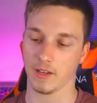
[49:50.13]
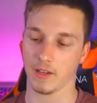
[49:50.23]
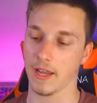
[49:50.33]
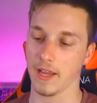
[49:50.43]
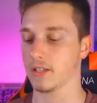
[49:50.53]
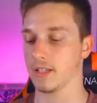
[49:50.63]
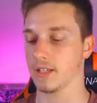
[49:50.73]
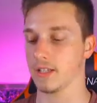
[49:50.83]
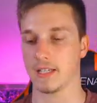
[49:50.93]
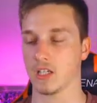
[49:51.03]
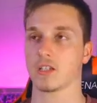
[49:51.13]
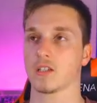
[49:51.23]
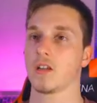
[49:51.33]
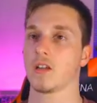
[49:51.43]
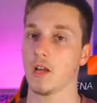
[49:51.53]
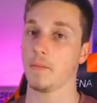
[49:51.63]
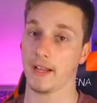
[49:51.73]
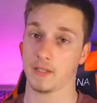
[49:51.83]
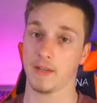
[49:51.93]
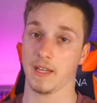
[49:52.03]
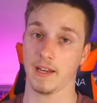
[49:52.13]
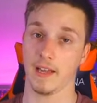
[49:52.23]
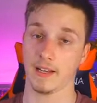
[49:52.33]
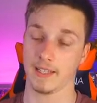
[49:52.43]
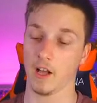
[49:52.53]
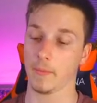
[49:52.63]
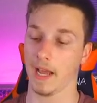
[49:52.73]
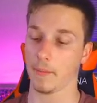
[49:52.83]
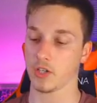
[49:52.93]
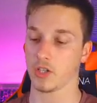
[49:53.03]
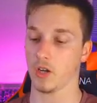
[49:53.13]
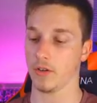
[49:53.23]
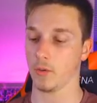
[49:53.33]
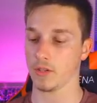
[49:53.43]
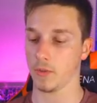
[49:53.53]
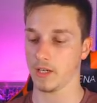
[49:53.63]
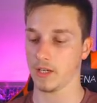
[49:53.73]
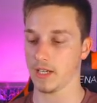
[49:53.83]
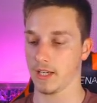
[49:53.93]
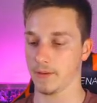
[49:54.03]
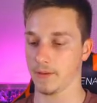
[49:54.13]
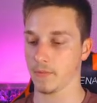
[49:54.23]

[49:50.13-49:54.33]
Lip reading: away, honestly. It's just come back to me and tell me how much you love it when you've seen it.